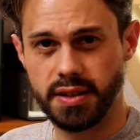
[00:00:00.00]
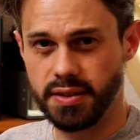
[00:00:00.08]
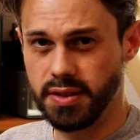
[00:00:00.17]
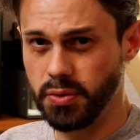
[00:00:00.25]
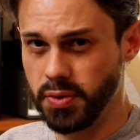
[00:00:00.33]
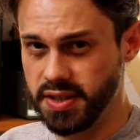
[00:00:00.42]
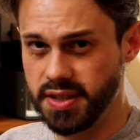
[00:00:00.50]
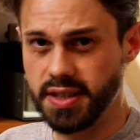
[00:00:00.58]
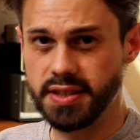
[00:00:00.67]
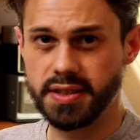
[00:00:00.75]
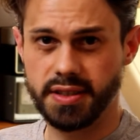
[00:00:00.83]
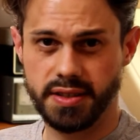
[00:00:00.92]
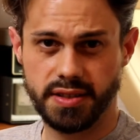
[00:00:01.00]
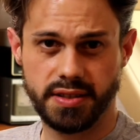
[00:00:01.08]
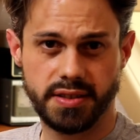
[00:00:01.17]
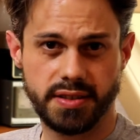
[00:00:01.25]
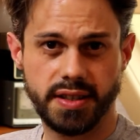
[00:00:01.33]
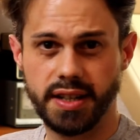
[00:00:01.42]
the
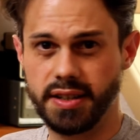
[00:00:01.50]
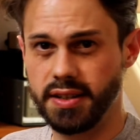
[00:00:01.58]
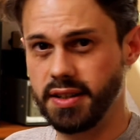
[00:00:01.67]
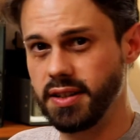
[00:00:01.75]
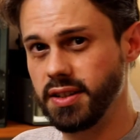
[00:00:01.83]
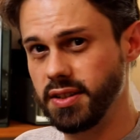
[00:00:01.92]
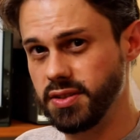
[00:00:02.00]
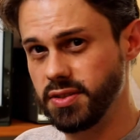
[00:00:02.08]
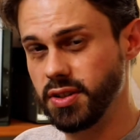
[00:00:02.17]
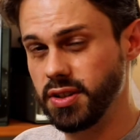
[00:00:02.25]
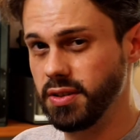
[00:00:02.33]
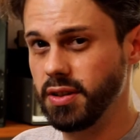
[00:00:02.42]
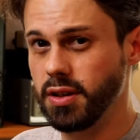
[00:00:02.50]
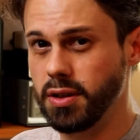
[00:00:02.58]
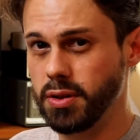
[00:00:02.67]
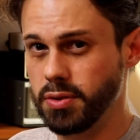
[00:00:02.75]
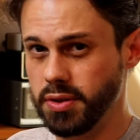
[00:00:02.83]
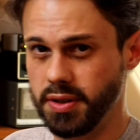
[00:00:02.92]
resistance that a certain
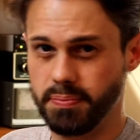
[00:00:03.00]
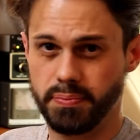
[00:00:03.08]
load